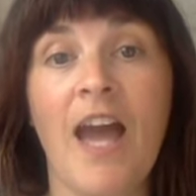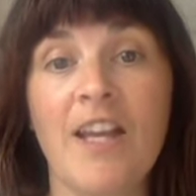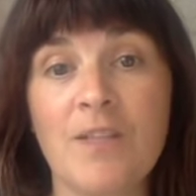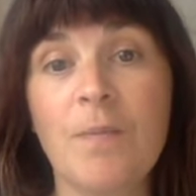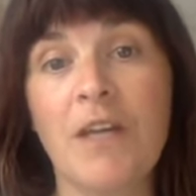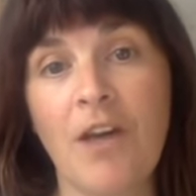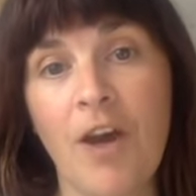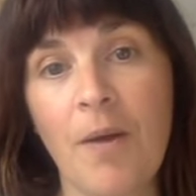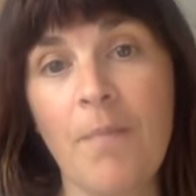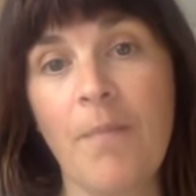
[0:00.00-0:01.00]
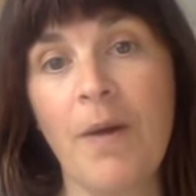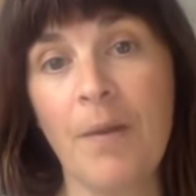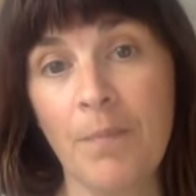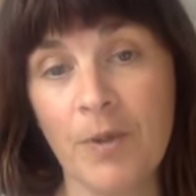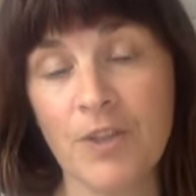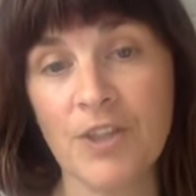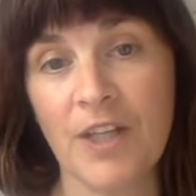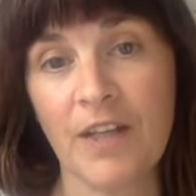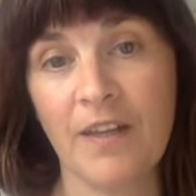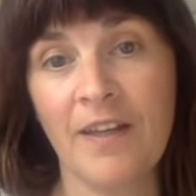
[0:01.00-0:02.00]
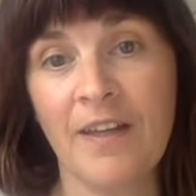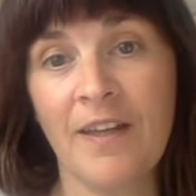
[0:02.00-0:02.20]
and to become a butcher.